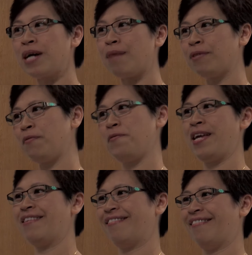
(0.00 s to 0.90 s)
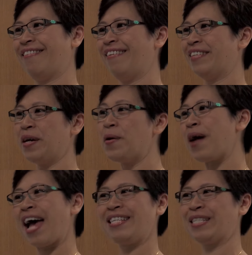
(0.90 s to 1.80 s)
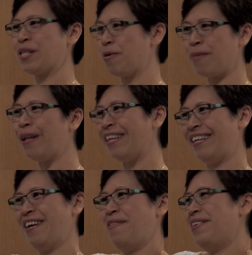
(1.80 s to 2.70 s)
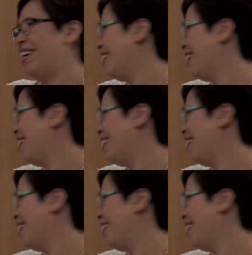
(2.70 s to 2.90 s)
cups of wheat, so I just throw them all in and put.